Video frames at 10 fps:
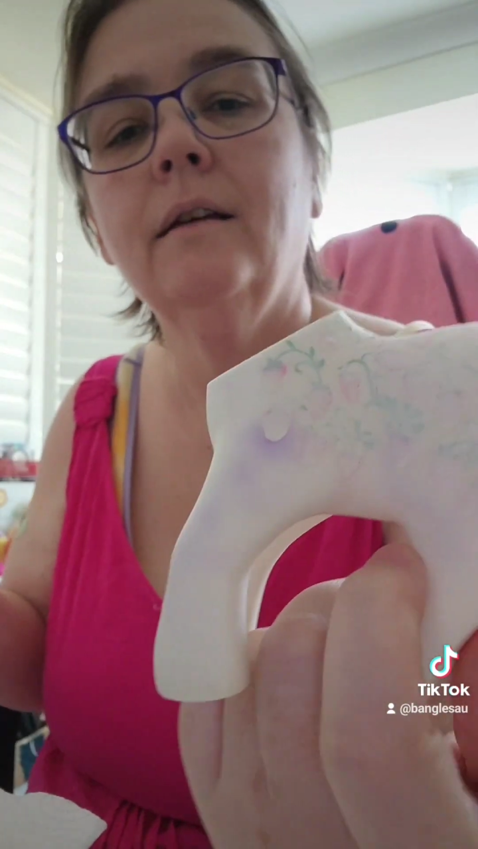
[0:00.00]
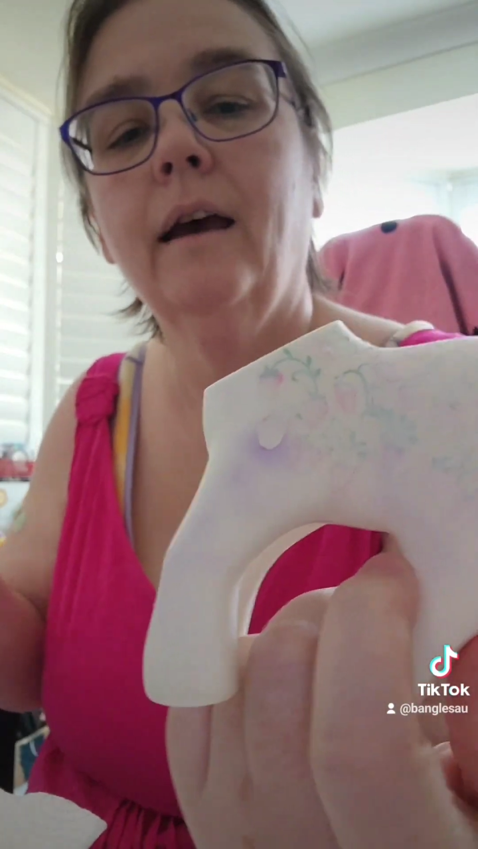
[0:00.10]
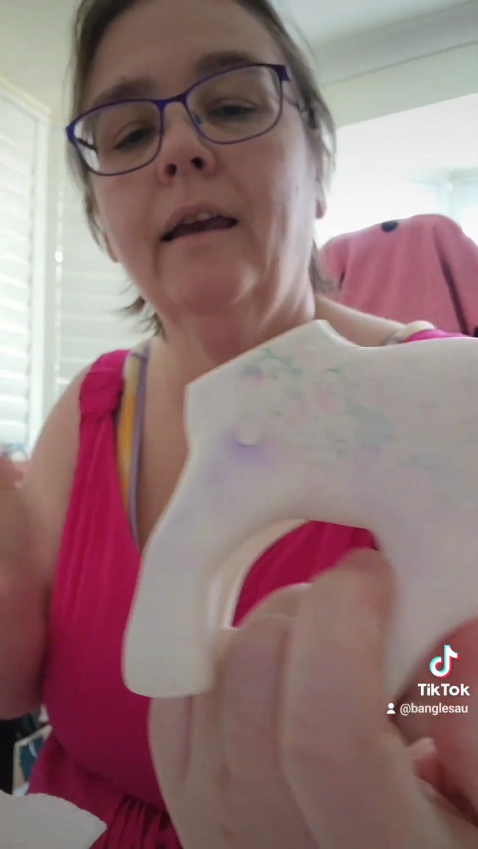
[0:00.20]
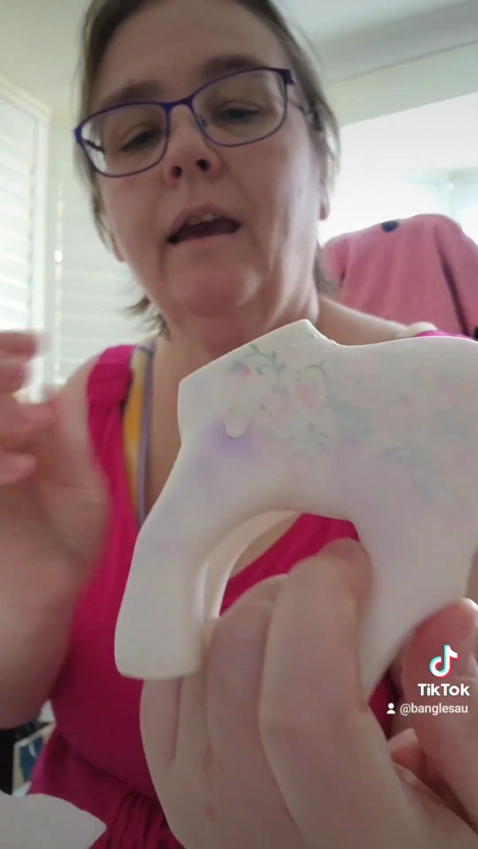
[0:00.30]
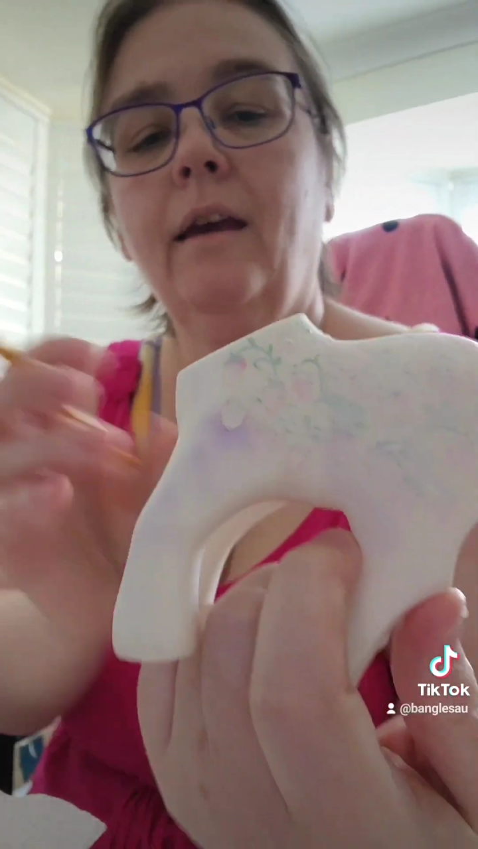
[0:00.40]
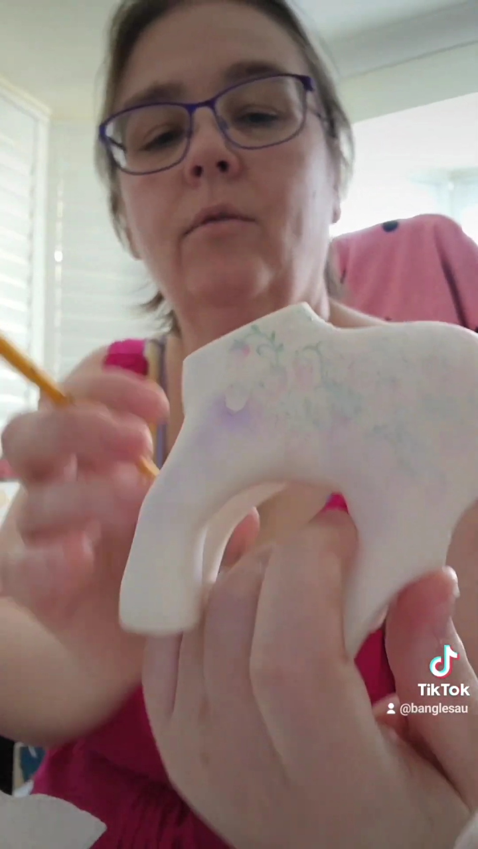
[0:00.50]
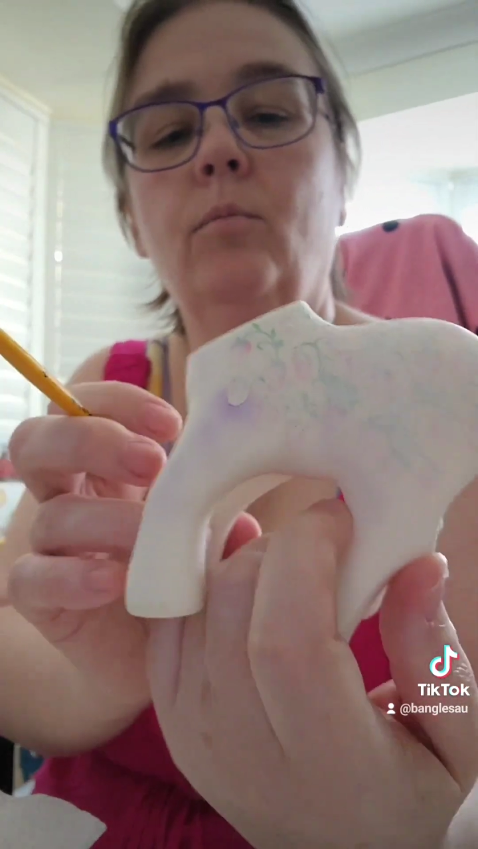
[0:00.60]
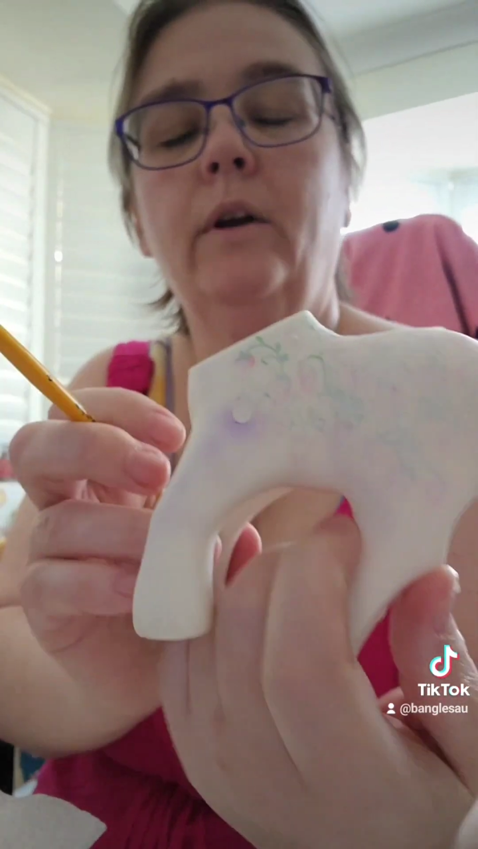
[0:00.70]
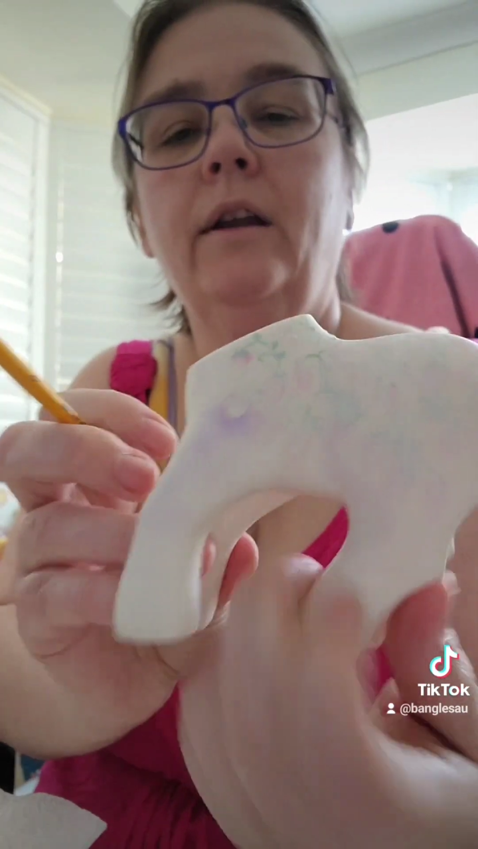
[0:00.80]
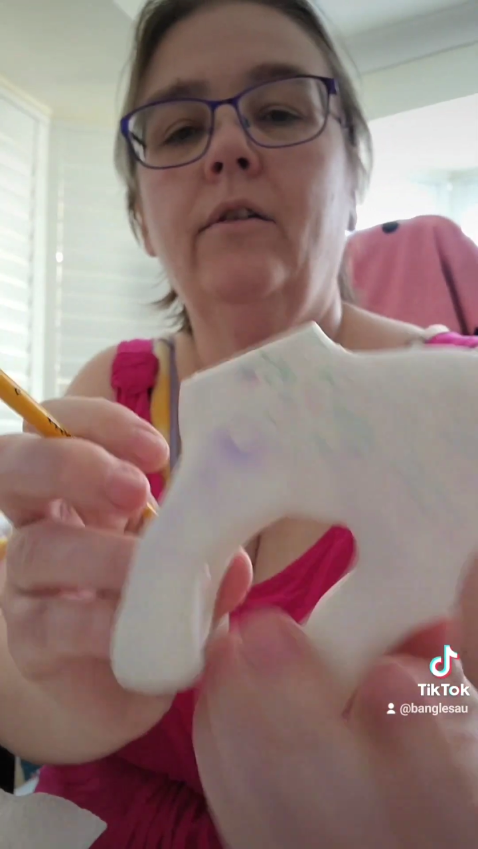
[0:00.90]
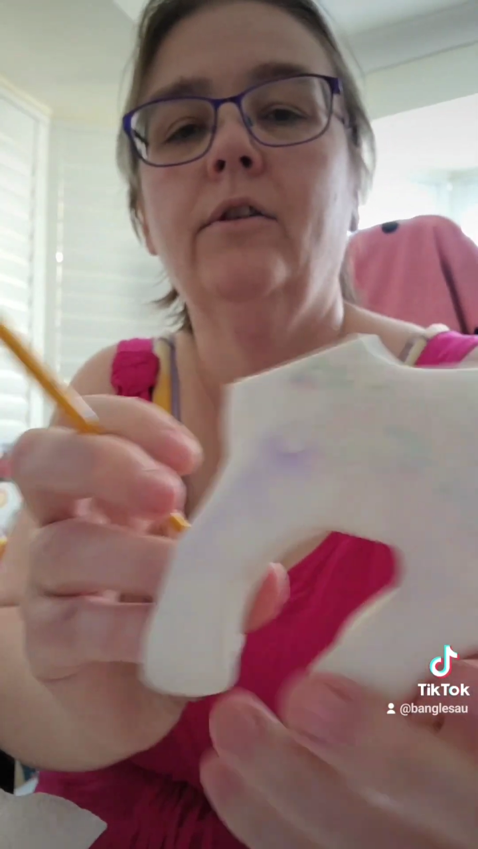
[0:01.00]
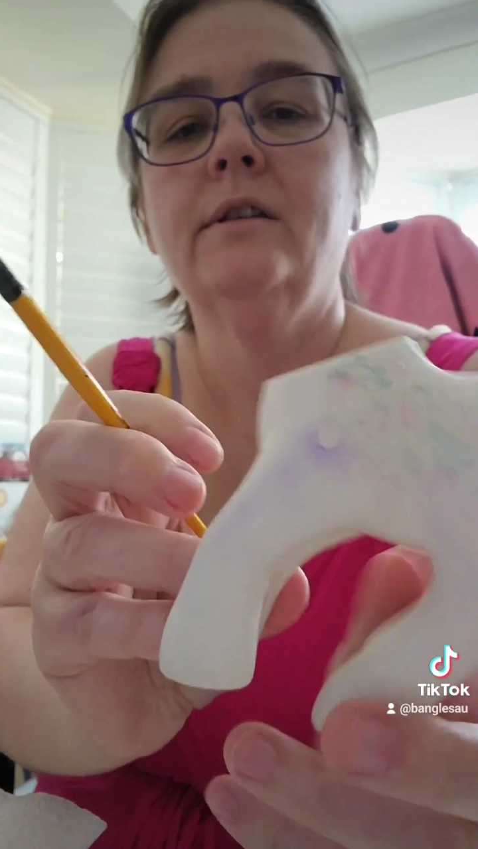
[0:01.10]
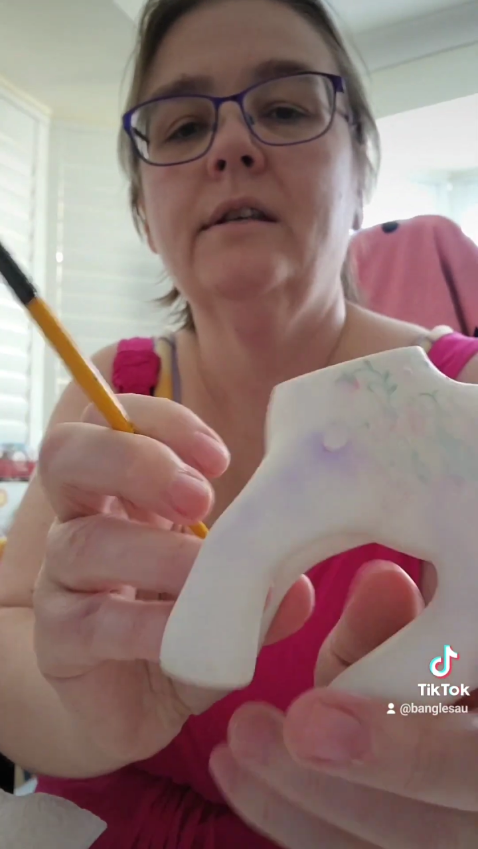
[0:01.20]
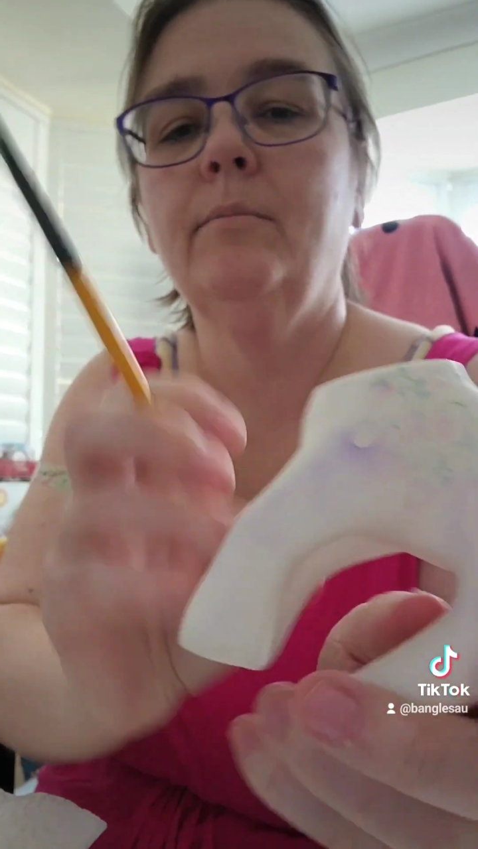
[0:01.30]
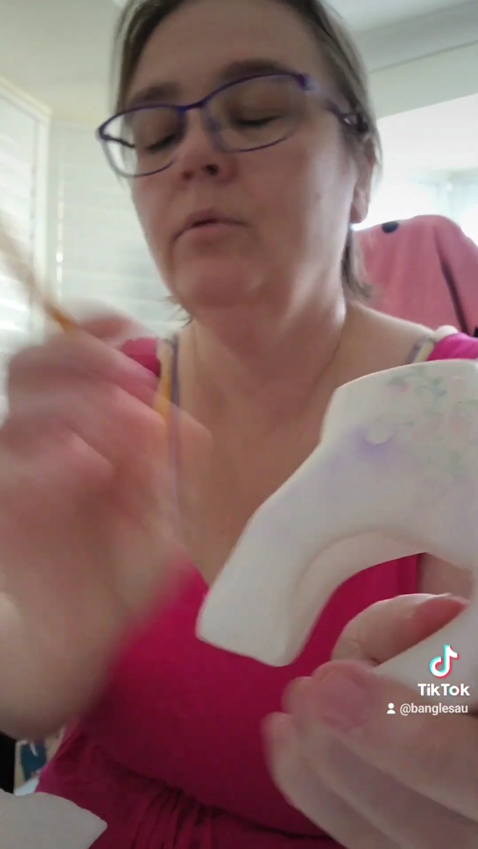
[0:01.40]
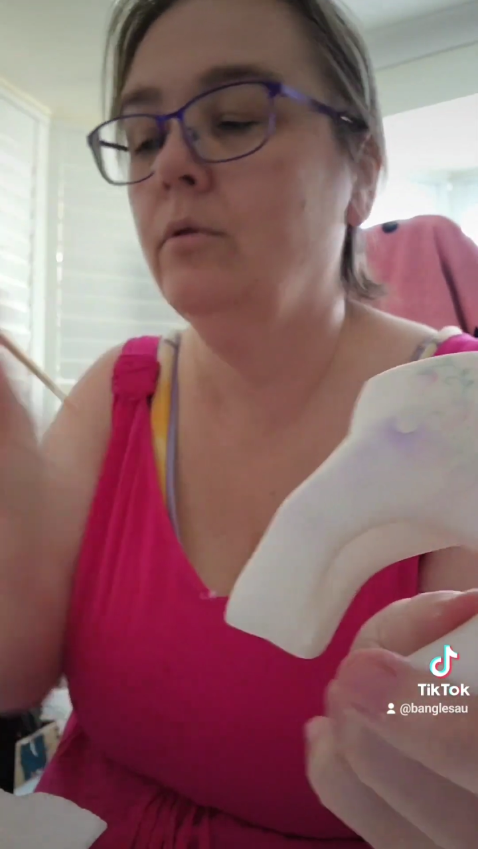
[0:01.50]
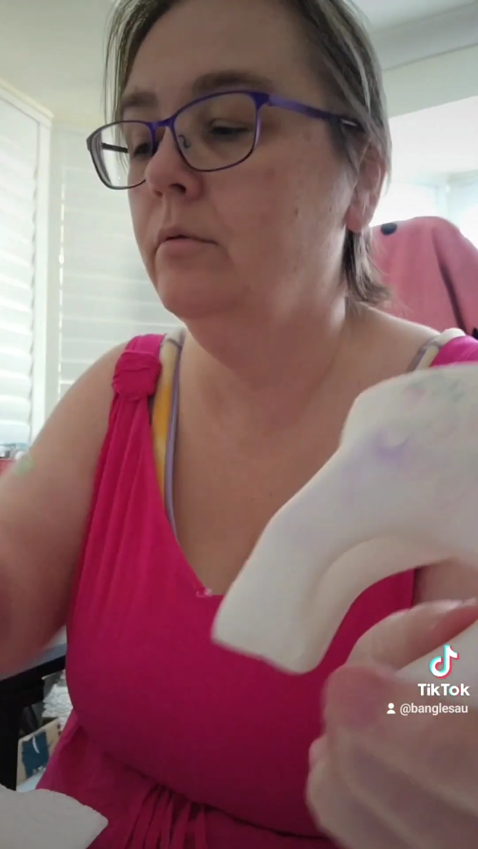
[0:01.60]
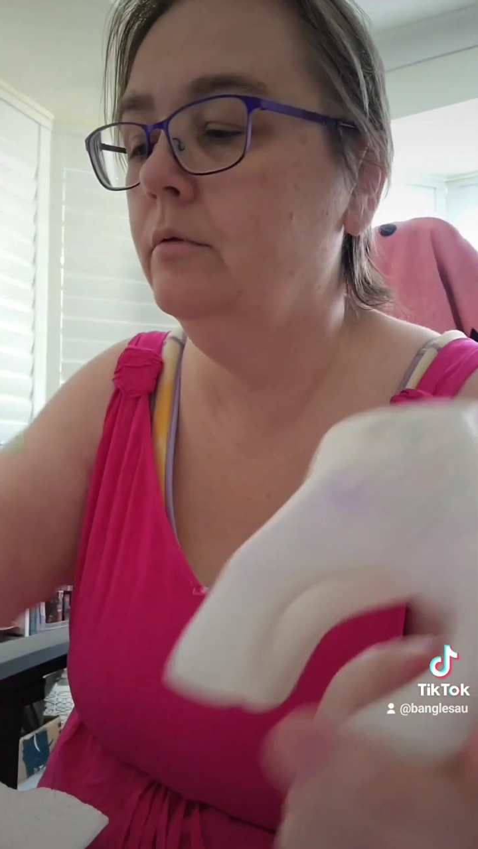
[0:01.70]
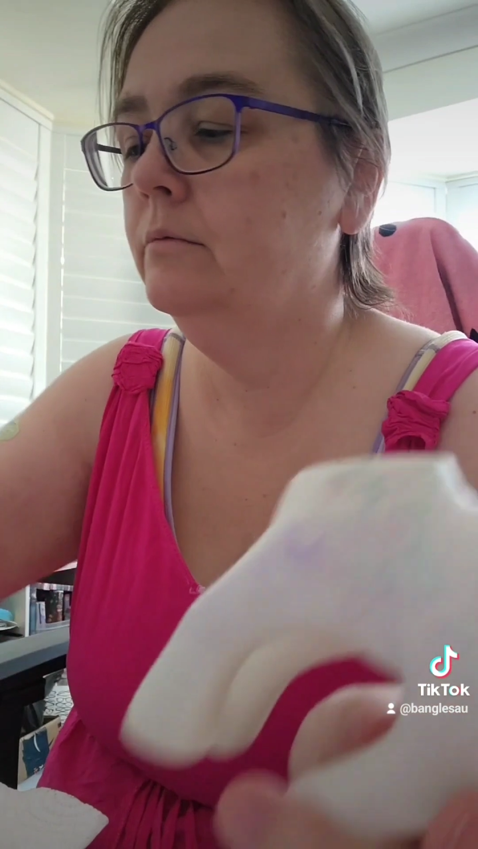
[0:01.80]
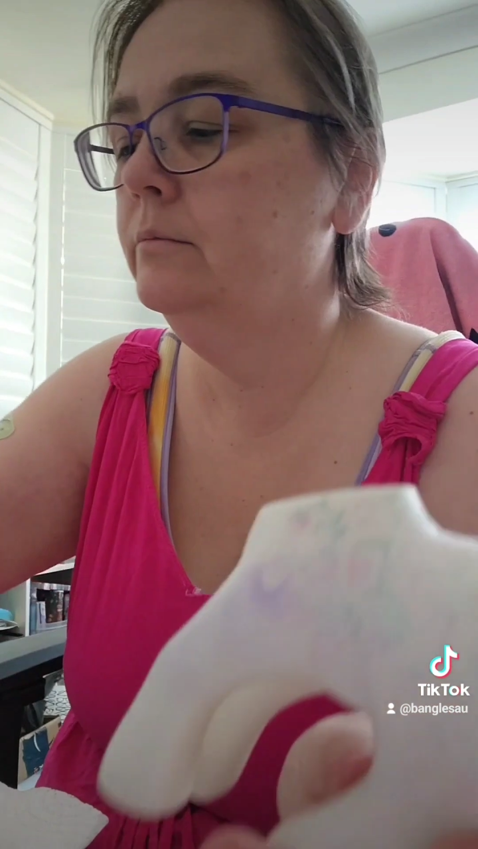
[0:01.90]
Again, we're near her symbol,